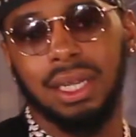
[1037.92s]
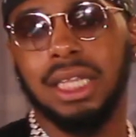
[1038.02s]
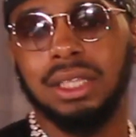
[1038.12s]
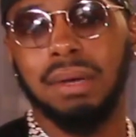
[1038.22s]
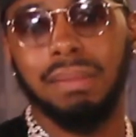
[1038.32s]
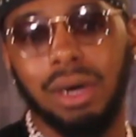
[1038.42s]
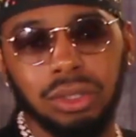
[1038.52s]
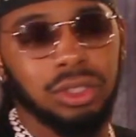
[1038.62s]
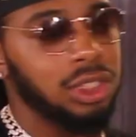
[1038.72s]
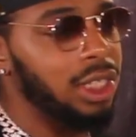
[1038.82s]
at the
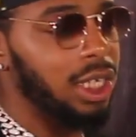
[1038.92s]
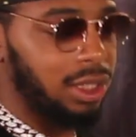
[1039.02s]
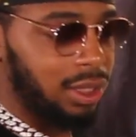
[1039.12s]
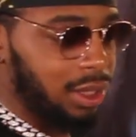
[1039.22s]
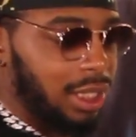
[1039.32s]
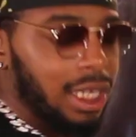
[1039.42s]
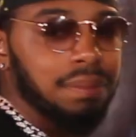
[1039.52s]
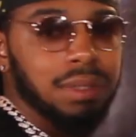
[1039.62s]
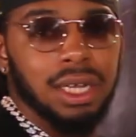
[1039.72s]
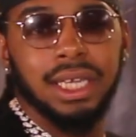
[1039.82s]
most just to
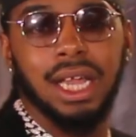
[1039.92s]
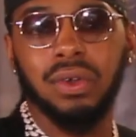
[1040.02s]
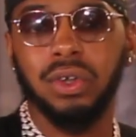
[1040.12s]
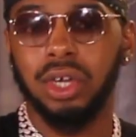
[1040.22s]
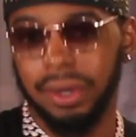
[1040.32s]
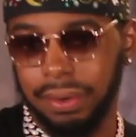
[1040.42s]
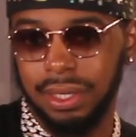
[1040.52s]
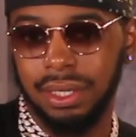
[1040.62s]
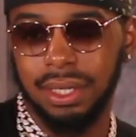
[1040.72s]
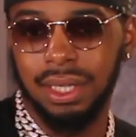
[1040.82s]
keep the account
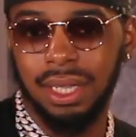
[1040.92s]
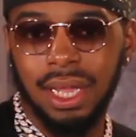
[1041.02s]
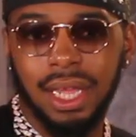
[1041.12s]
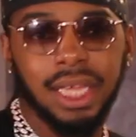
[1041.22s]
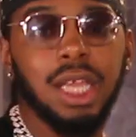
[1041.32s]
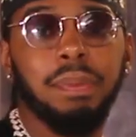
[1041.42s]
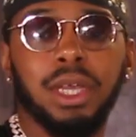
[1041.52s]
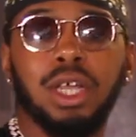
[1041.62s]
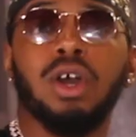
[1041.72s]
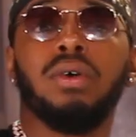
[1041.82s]
current and keep
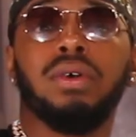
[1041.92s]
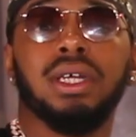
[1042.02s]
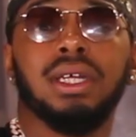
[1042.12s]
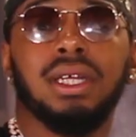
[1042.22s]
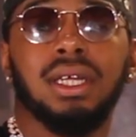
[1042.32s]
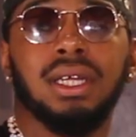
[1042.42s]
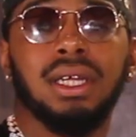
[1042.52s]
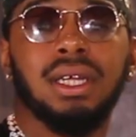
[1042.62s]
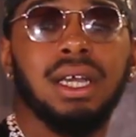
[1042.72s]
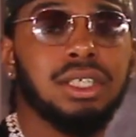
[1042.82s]
it going
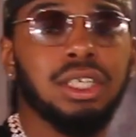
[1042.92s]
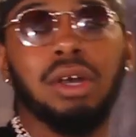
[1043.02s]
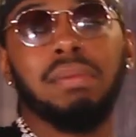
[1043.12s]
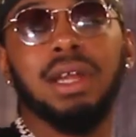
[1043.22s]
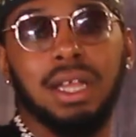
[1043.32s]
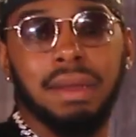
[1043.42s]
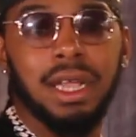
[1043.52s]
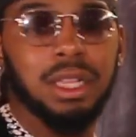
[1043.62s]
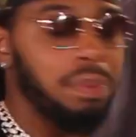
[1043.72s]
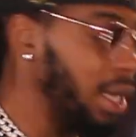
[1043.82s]
until your money come
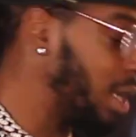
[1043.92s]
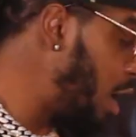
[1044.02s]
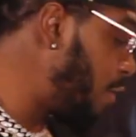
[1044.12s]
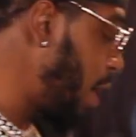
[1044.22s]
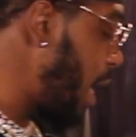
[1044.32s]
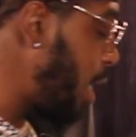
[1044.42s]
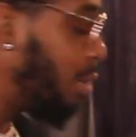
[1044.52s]
back to pay it off, and